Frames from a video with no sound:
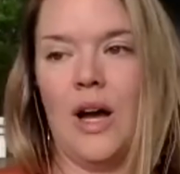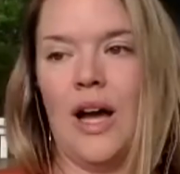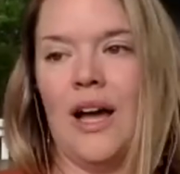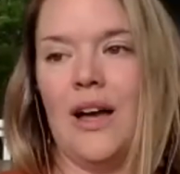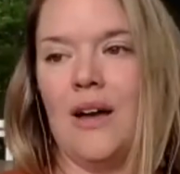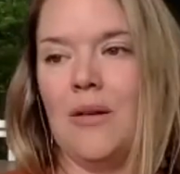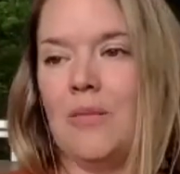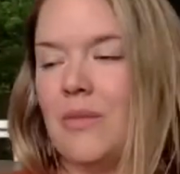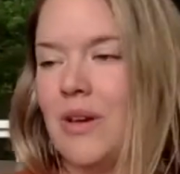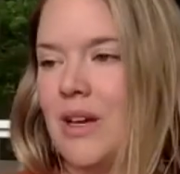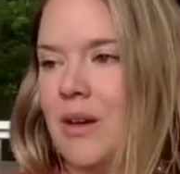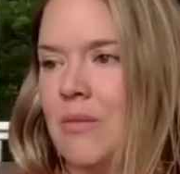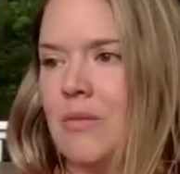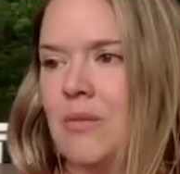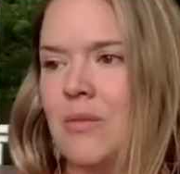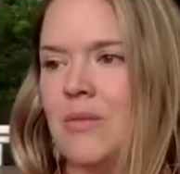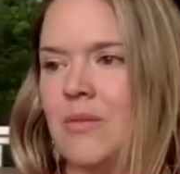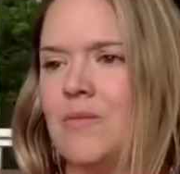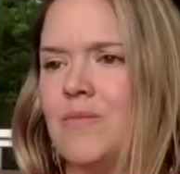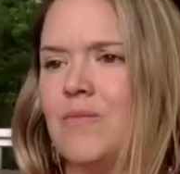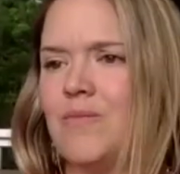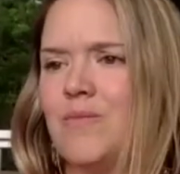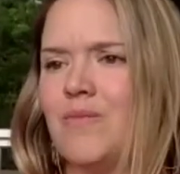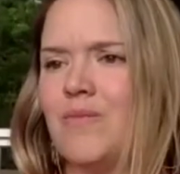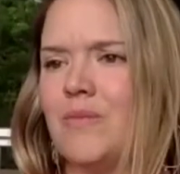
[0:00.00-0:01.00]
I'm
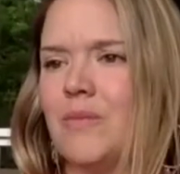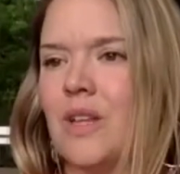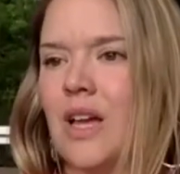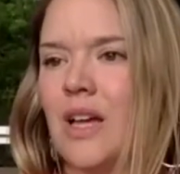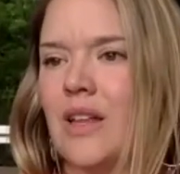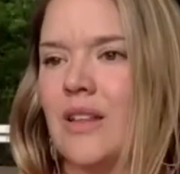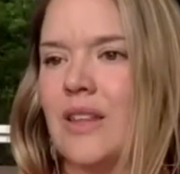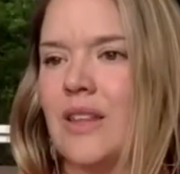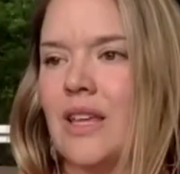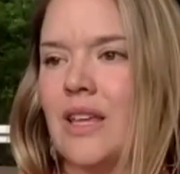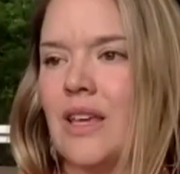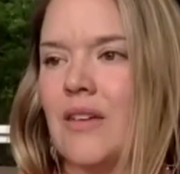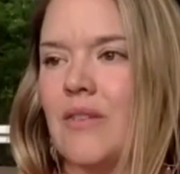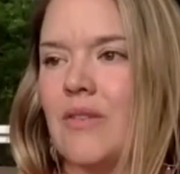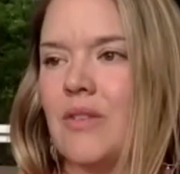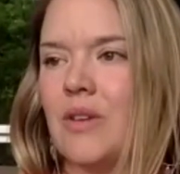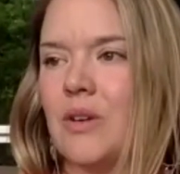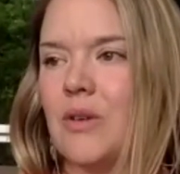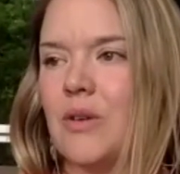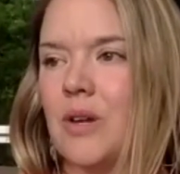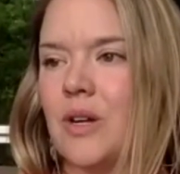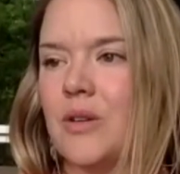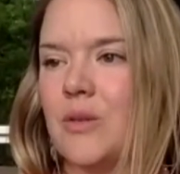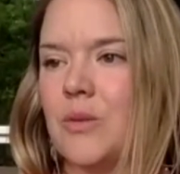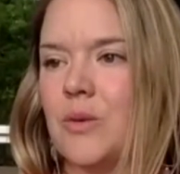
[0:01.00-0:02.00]
not thinking of the
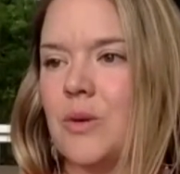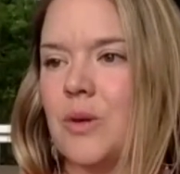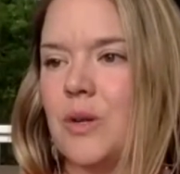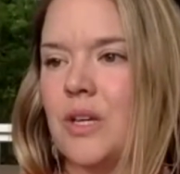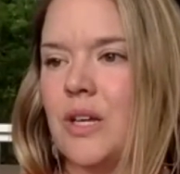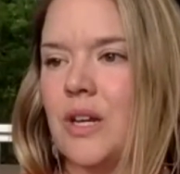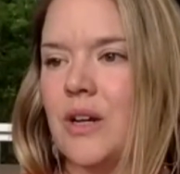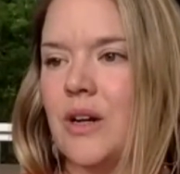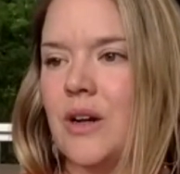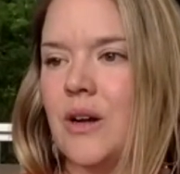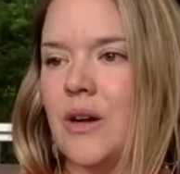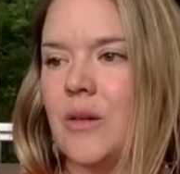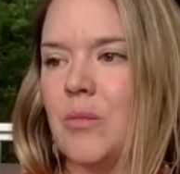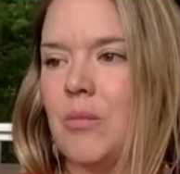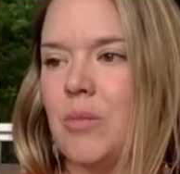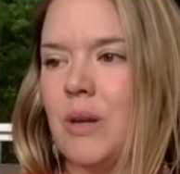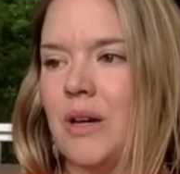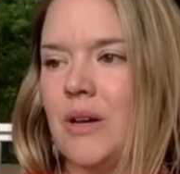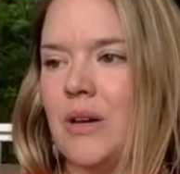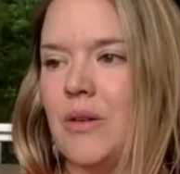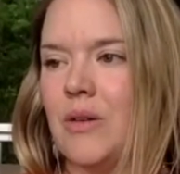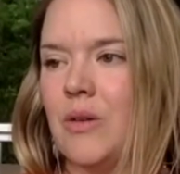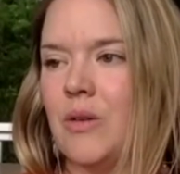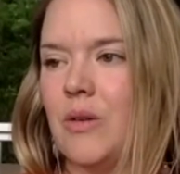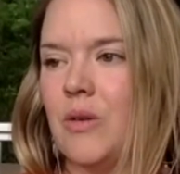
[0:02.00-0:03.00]
correct word here,
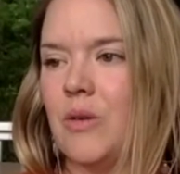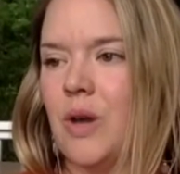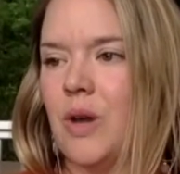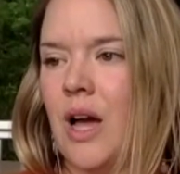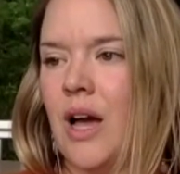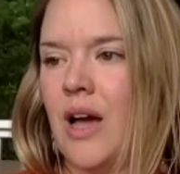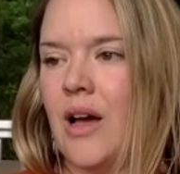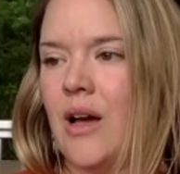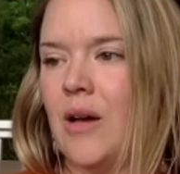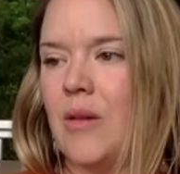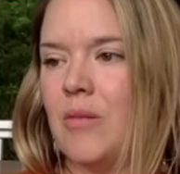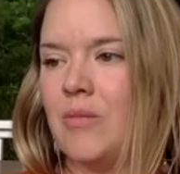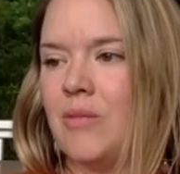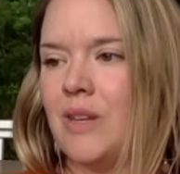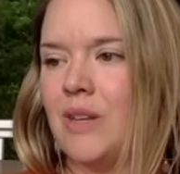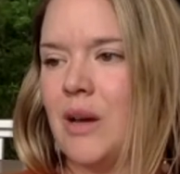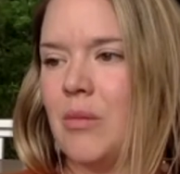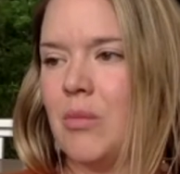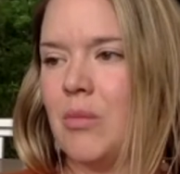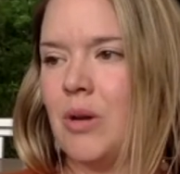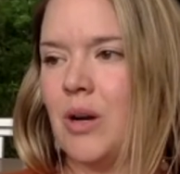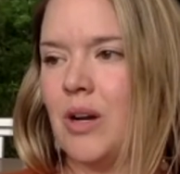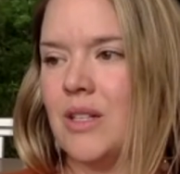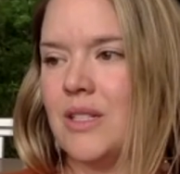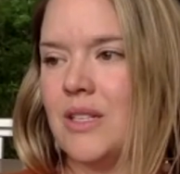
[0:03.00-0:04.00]
but not
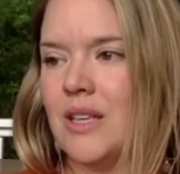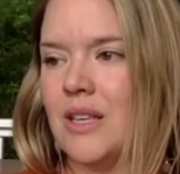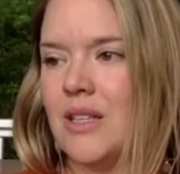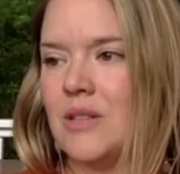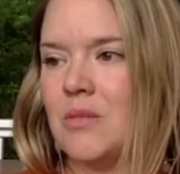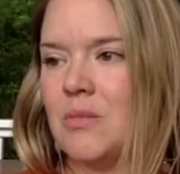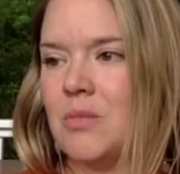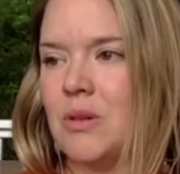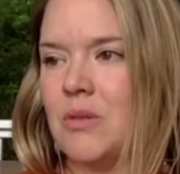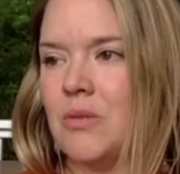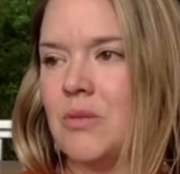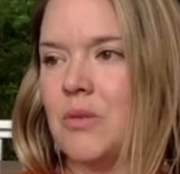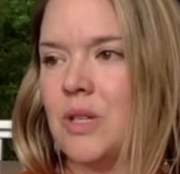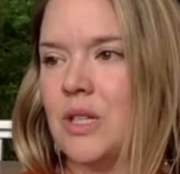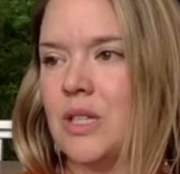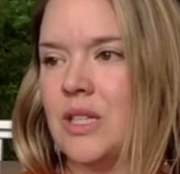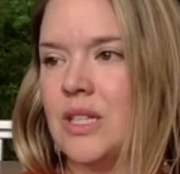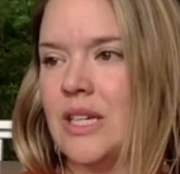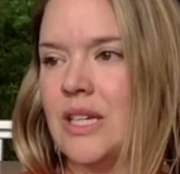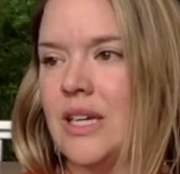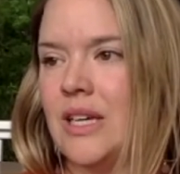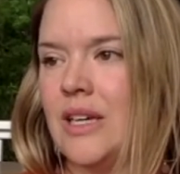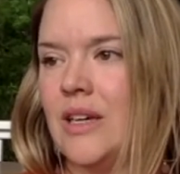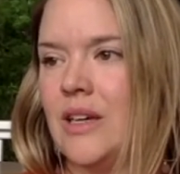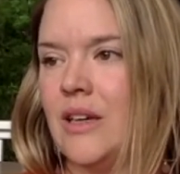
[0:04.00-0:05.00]
process, but
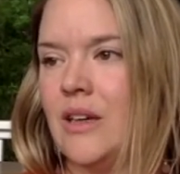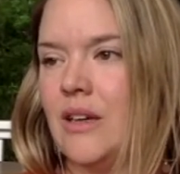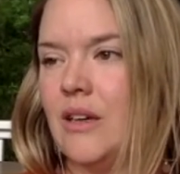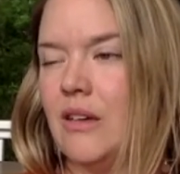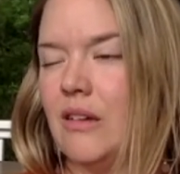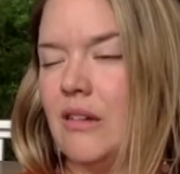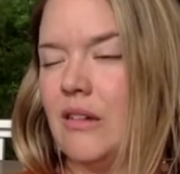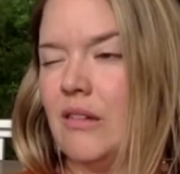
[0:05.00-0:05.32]
really,